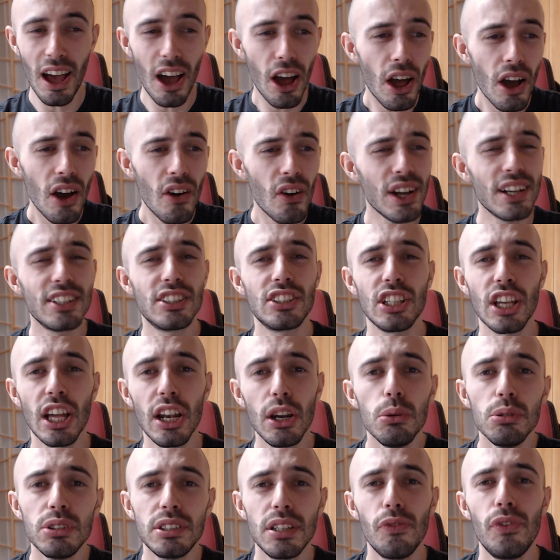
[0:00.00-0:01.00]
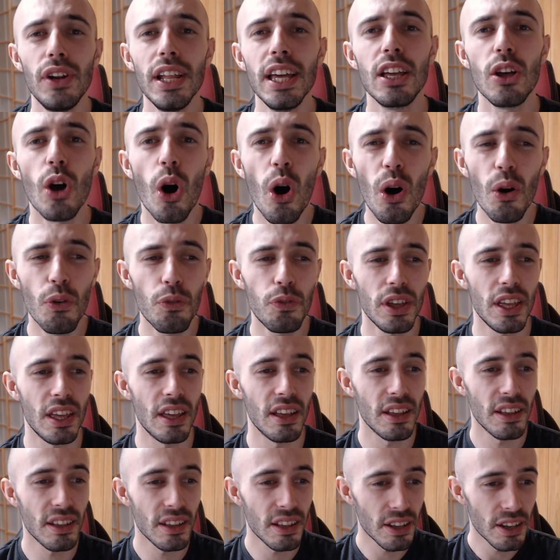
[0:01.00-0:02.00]
are exclusively coffee.
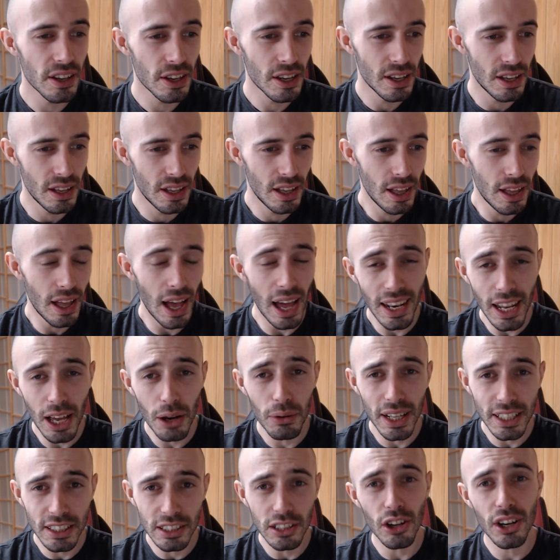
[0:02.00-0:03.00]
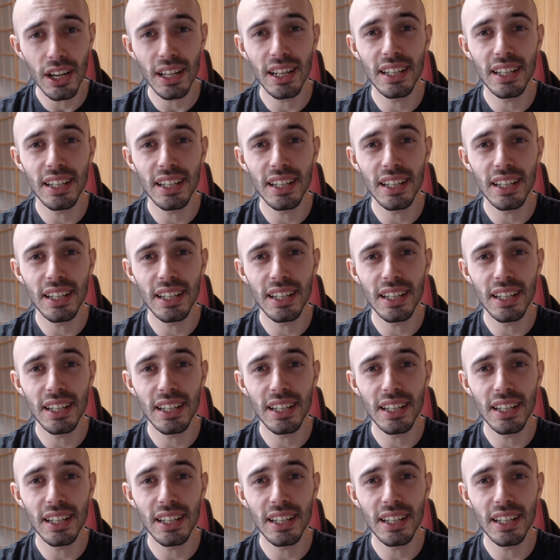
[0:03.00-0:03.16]
And now let's look at a